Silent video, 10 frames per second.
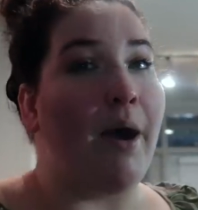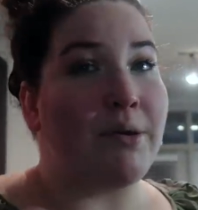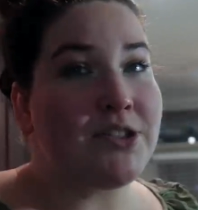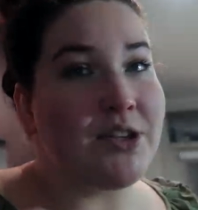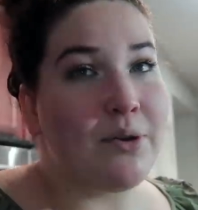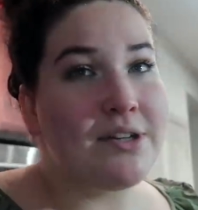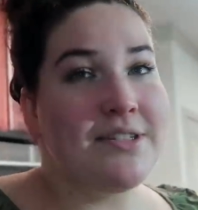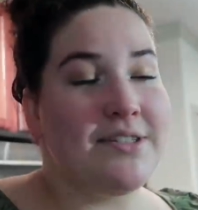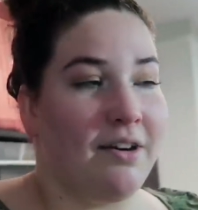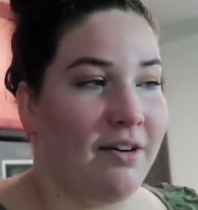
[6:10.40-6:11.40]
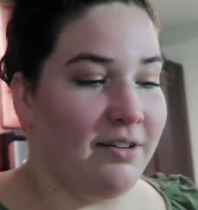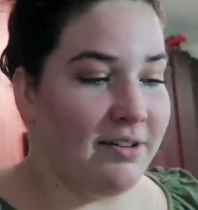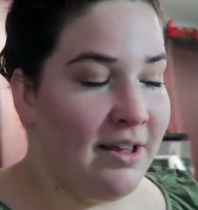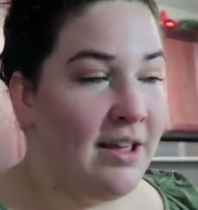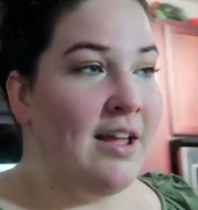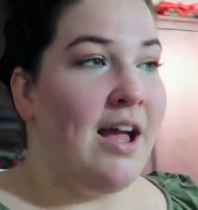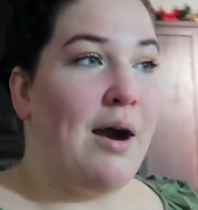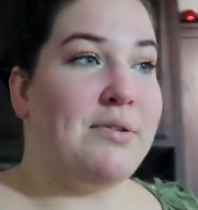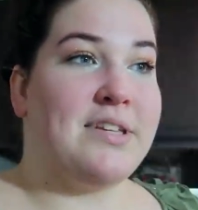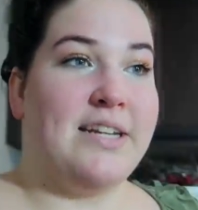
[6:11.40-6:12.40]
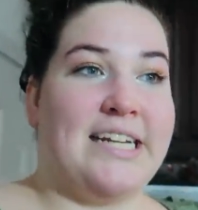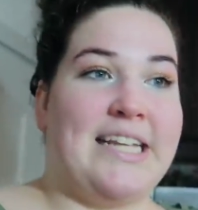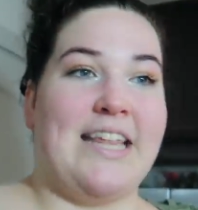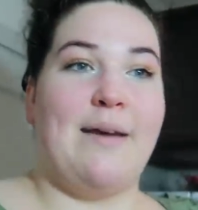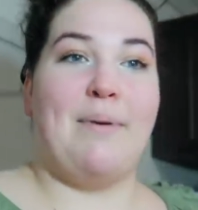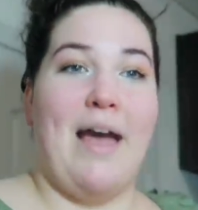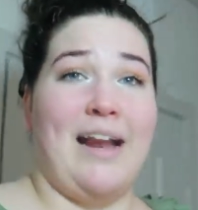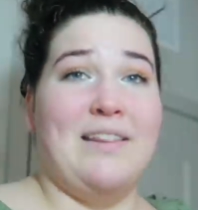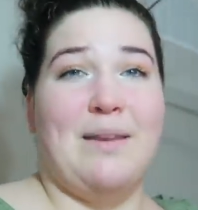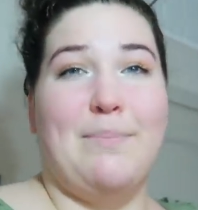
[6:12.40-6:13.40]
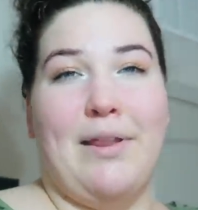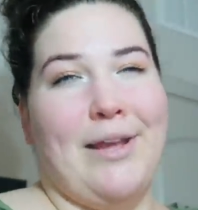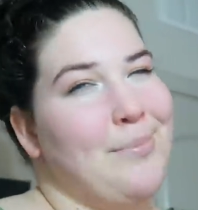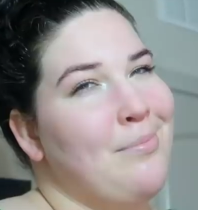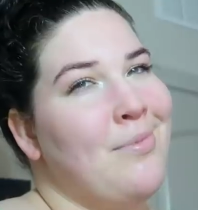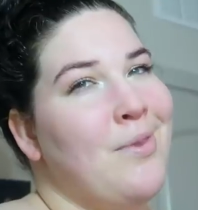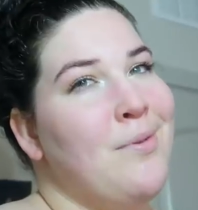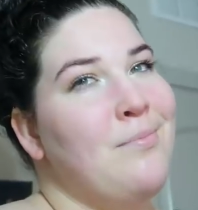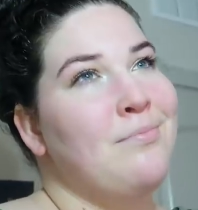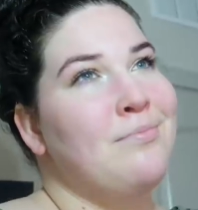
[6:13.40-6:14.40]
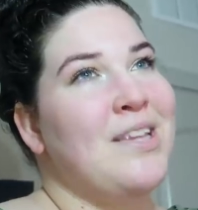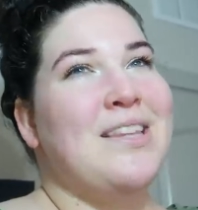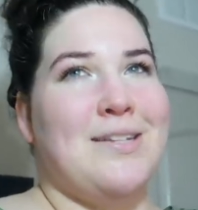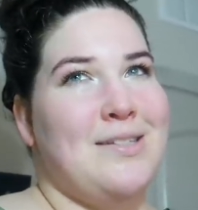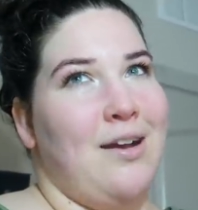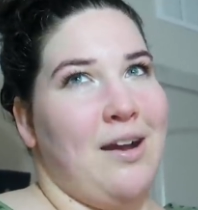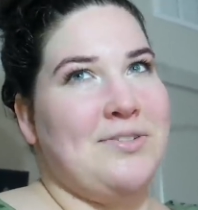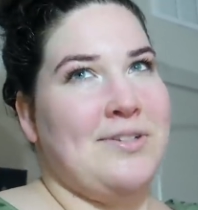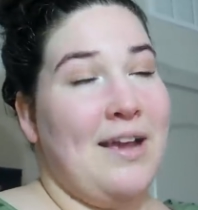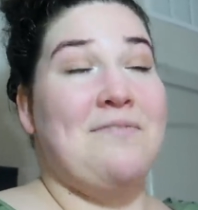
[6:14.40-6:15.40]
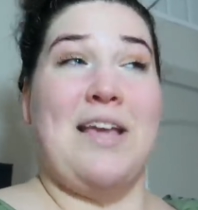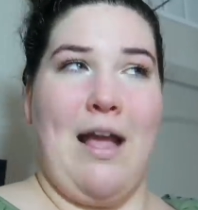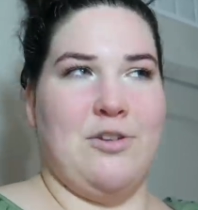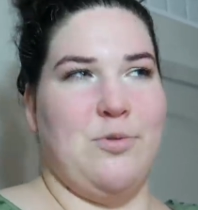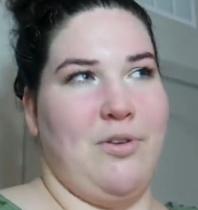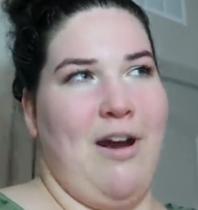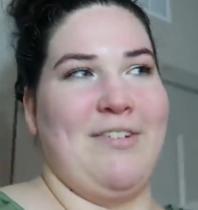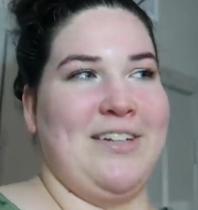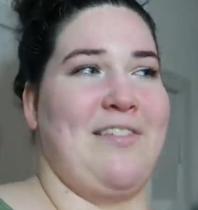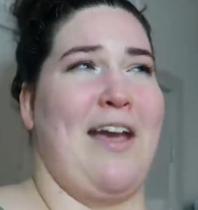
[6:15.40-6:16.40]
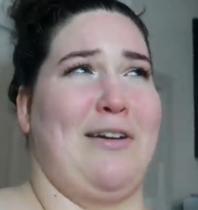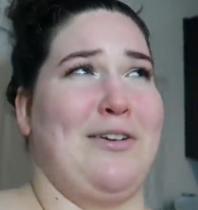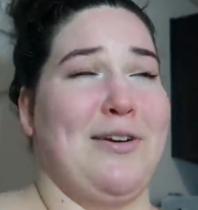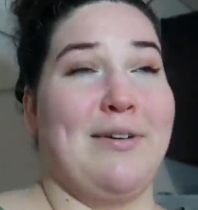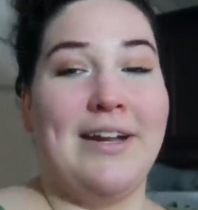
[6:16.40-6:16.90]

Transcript: I was so concerned I was gonna get that back and they'd be like, this sucks. Let's have the actual graphic designer do